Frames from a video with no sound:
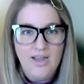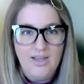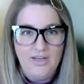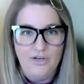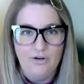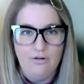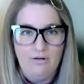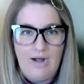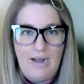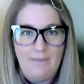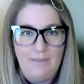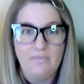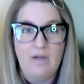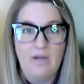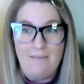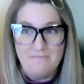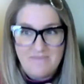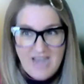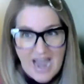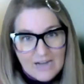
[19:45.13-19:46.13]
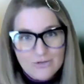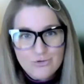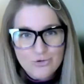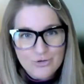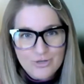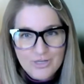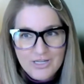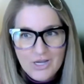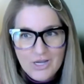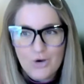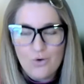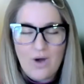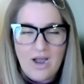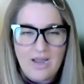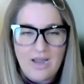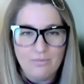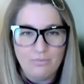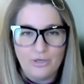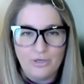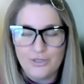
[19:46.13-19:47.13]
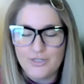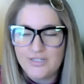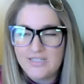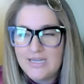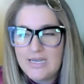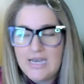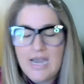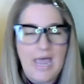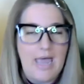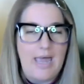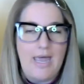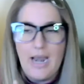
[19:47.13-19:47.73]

You know, I'm I'm naturally a quiet person